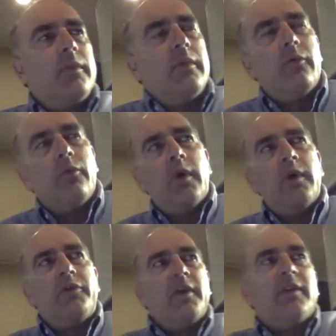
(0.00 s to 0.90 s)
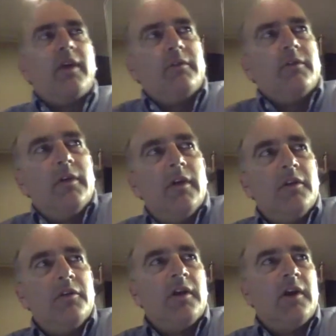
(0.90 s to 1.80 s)
one thing that
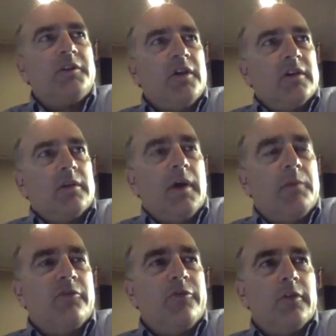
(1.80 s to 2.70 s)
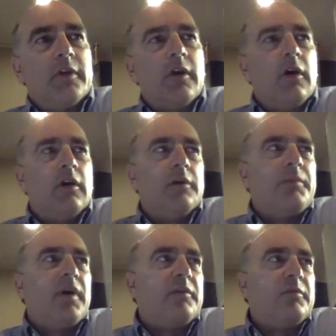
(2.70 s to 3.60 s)
you and I talked about before the call
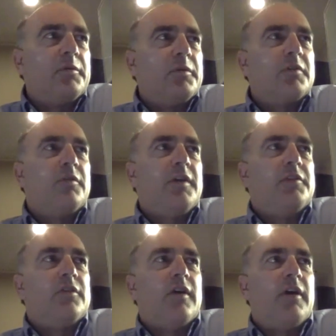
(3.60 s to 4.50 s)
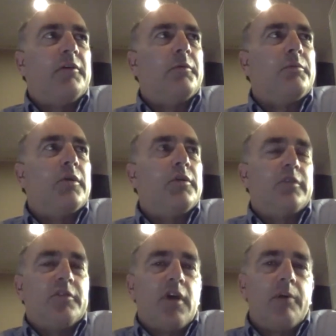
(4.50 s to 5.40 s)
about, we weren't quite sure how to approach
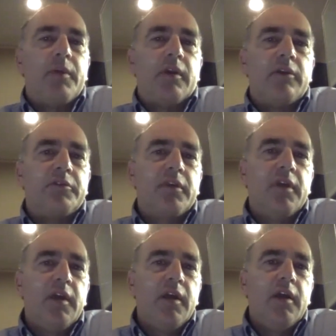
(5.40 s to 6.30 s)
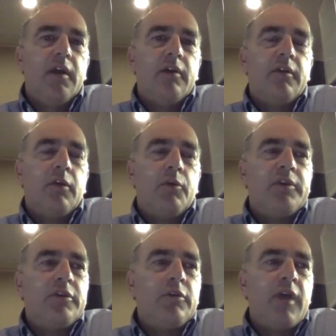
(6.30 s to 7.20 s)
the topic is, we
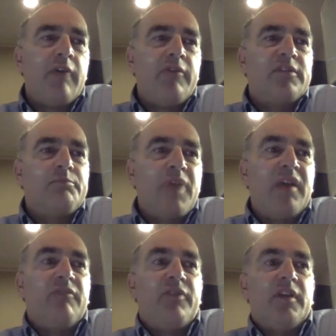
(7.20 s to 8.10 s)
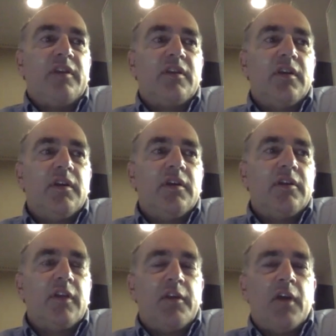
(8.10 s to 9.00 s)
do have this benefit
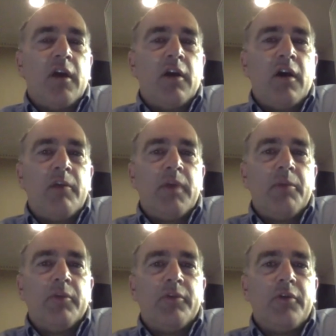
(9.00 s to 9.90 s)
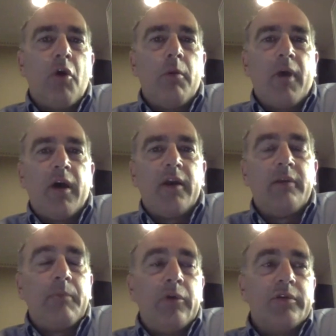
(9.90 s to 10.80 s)
that not a lot of people know about,
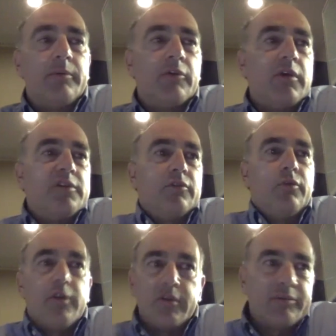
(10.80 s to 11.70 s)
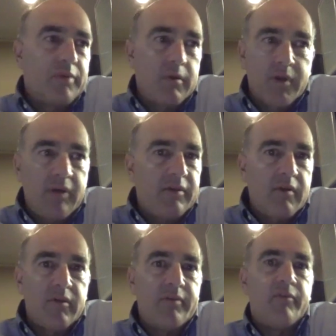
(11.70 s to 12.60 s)
and most immigration lawyers probably haven't
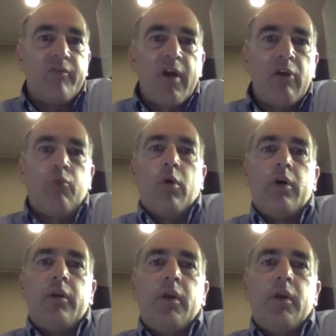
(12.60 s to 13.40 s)
never even filed one,